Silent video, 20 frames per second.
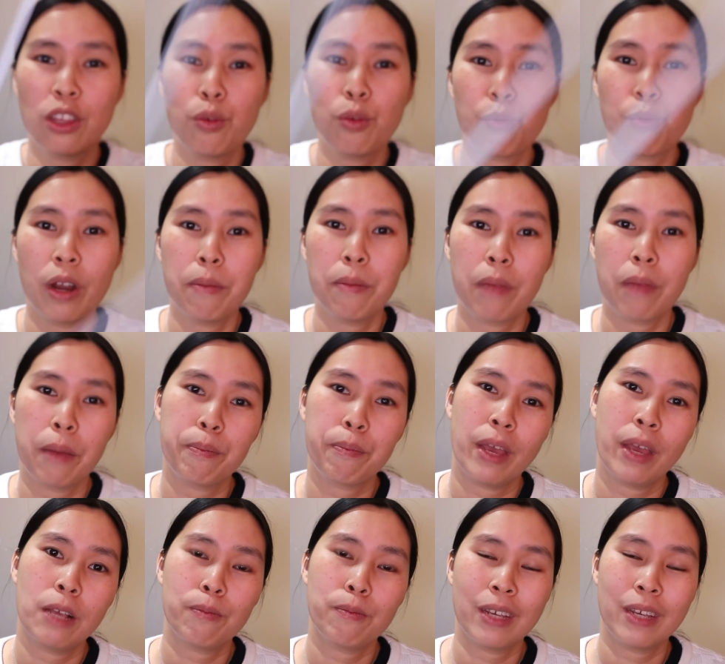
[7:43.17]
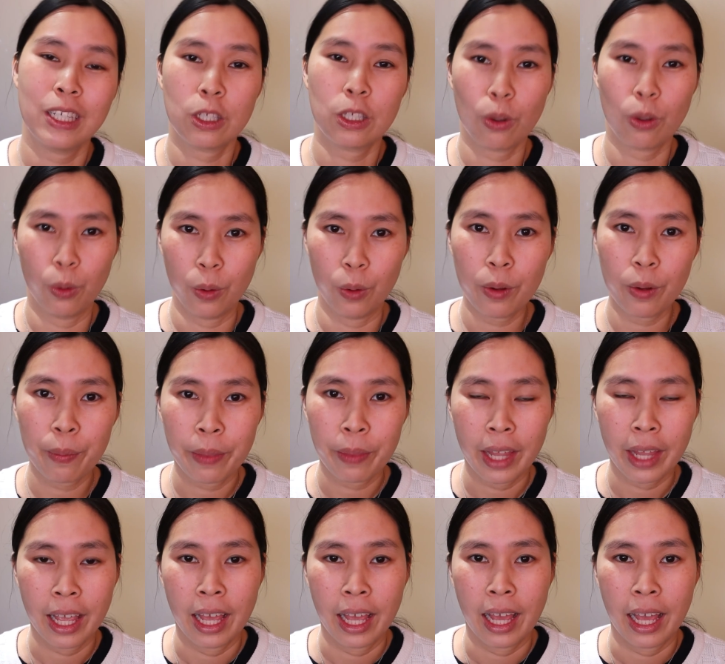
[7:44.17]
to print my big piece soon,
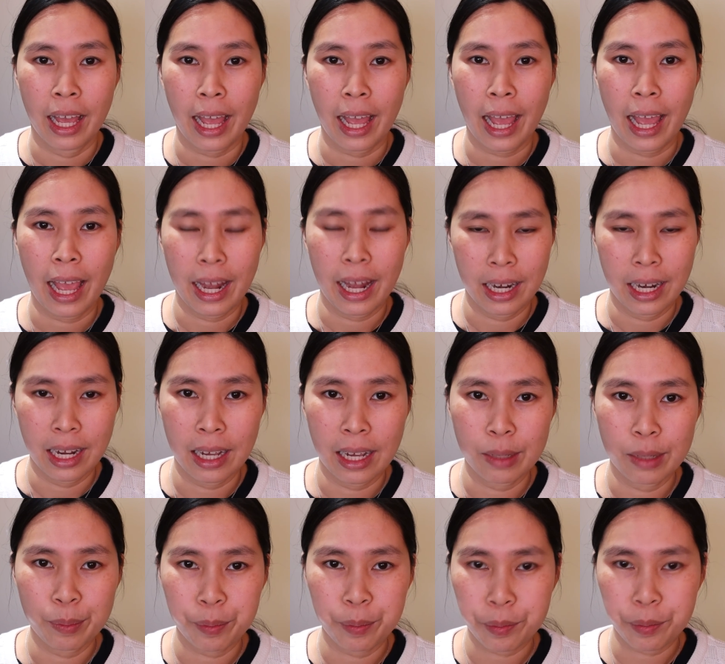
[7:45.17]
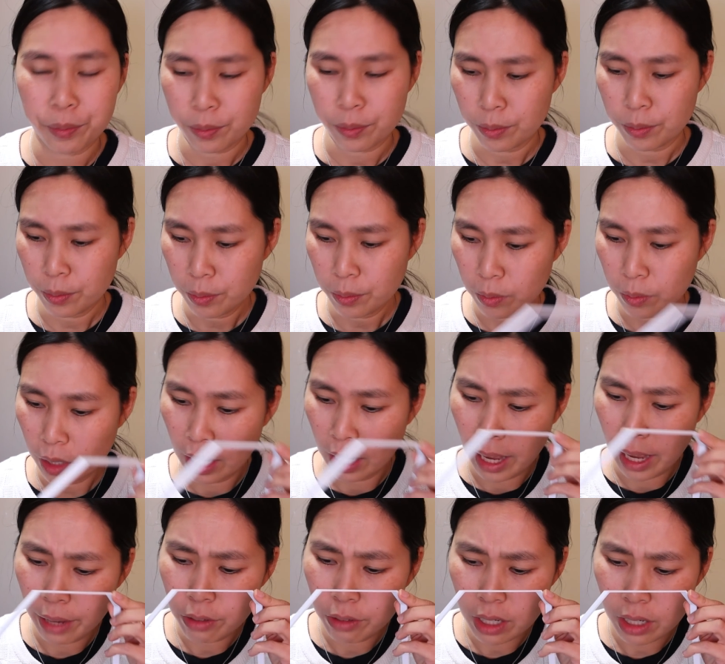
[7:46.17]
and I'm
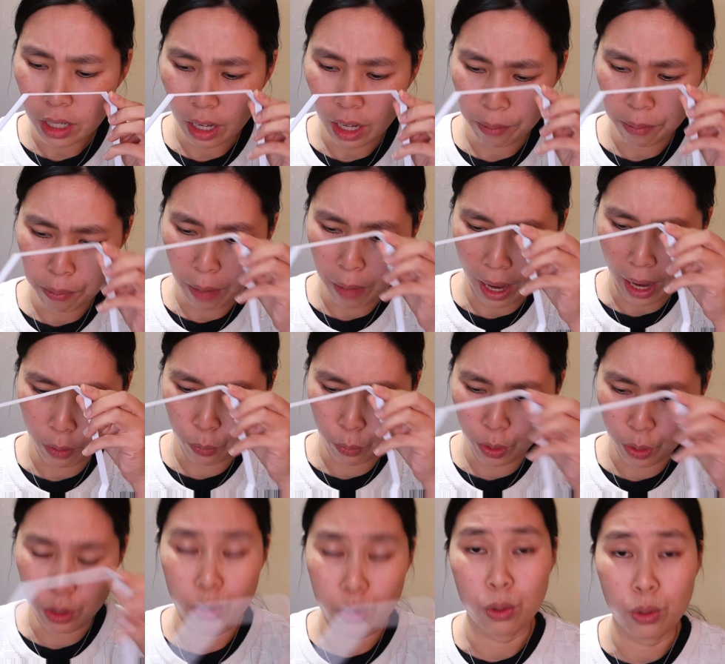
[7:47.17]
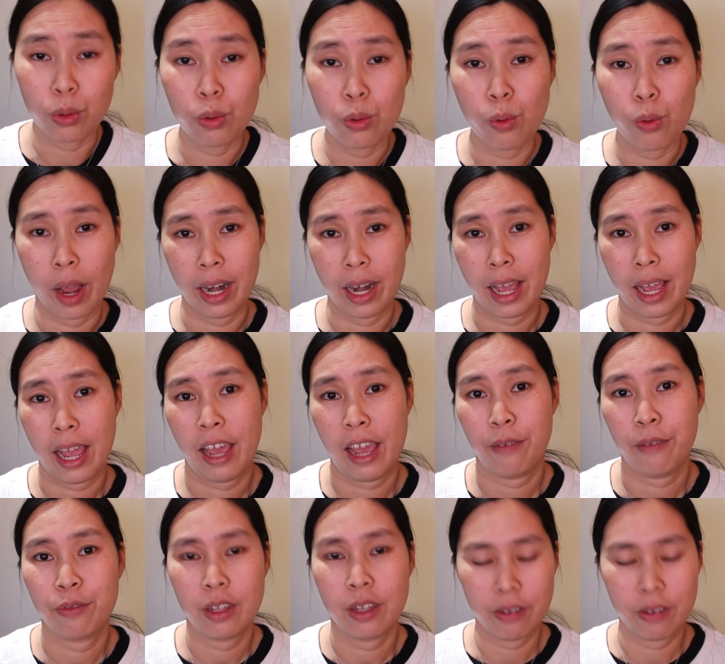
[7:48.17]
gonna come back with you when I
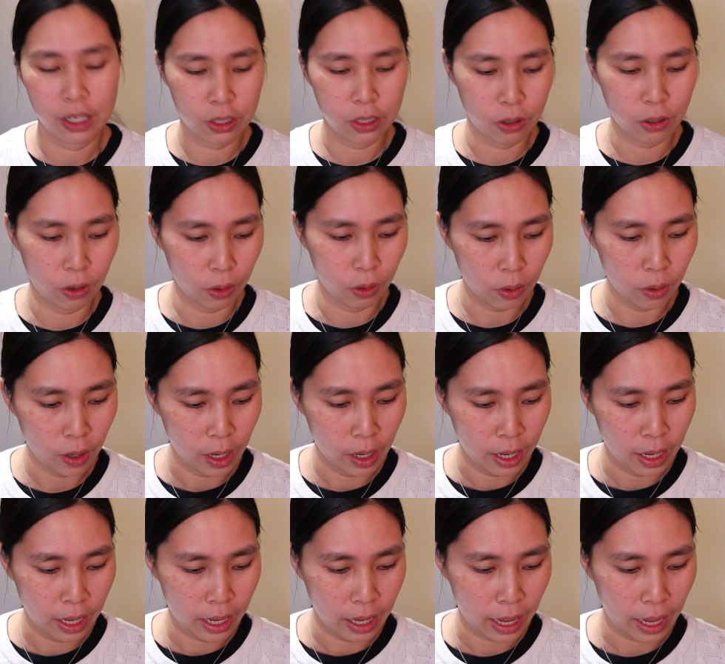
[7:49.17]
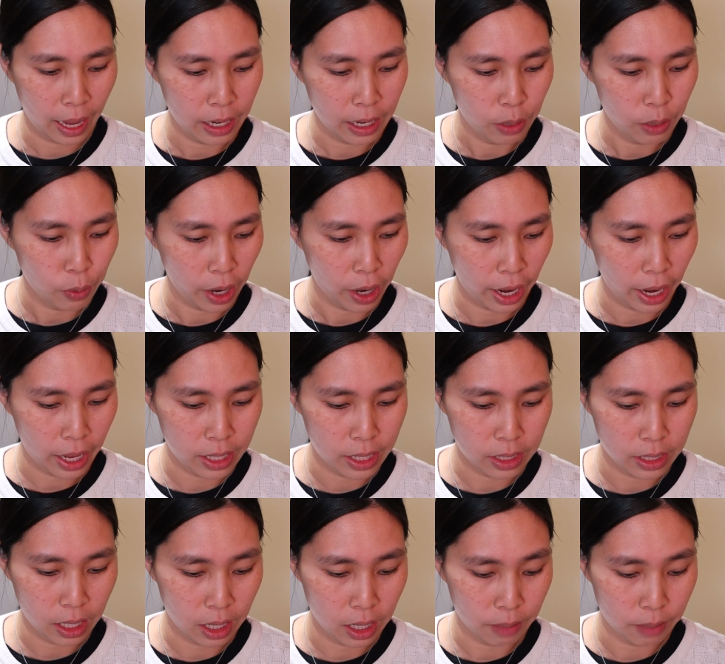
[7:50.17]
have the result.
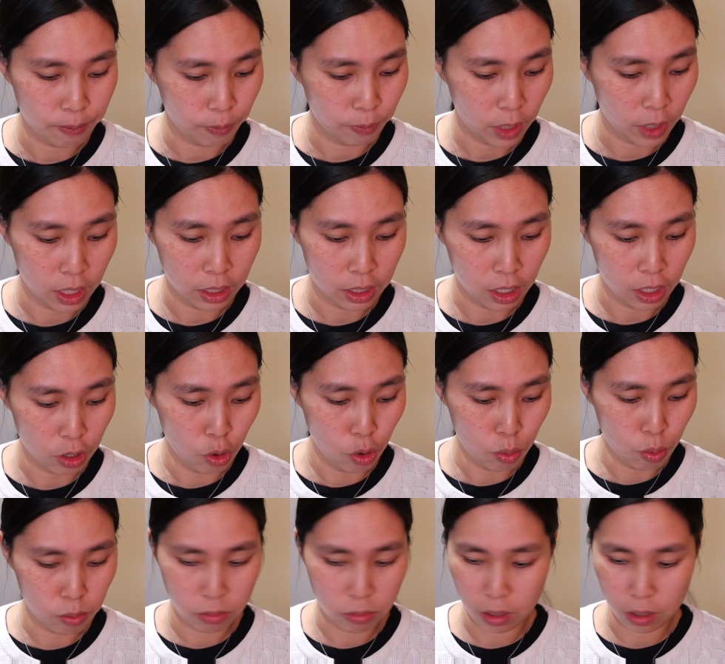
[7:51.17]
It's a good